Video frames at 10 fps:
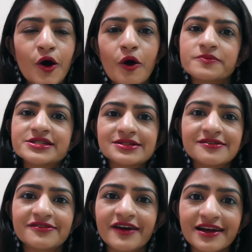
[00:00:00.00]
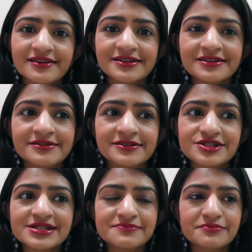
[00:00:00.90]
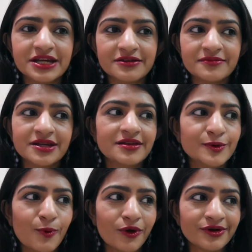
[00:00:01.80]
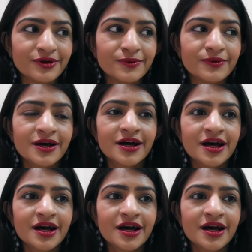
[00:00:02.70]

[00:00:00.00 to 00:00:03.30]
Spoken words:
opposite effect and it just made me want to,